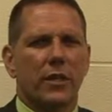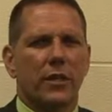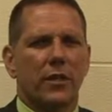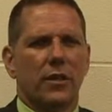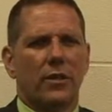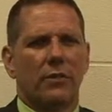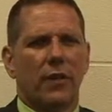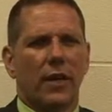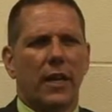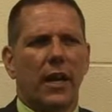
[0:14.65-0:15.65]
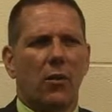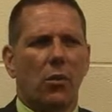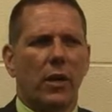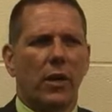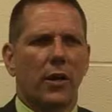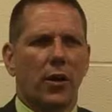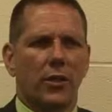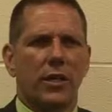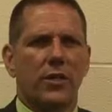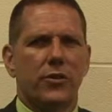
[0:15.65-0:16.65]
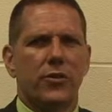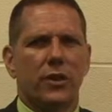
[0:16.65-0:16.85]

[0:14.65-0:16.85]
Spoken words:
to find out where our teachers